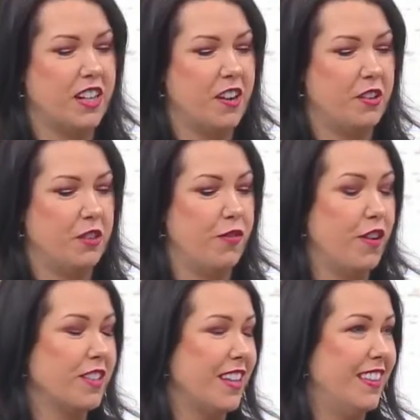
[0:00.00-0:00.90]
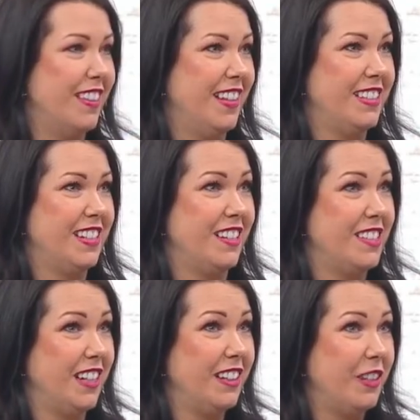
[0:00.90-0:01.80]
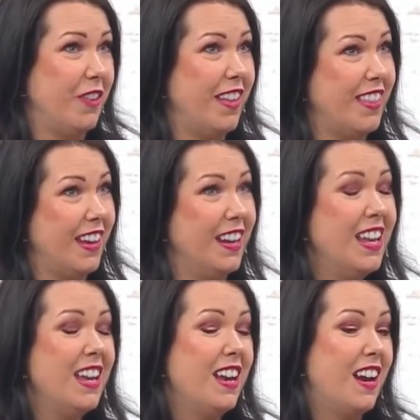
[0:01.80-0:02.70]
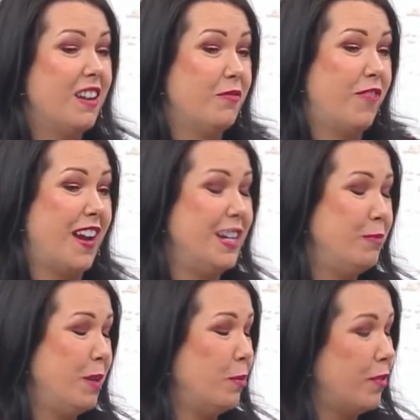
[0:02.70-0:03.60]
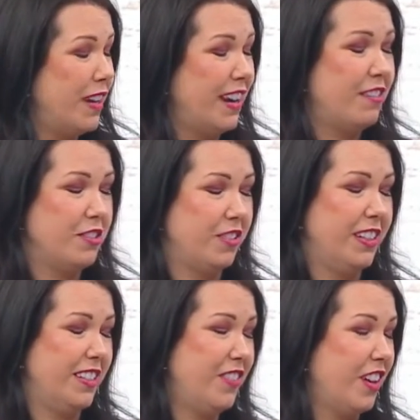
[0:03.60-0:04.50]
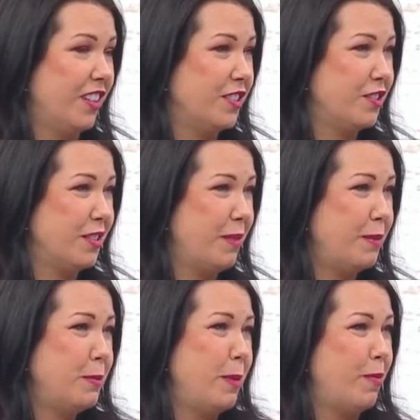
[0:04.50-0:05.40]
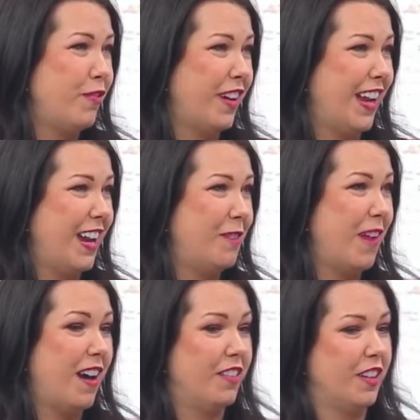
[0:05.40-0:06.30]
you know, you focus on the things that you're dealing with. And um, finding people right now is really difficult. So sometimes people forget about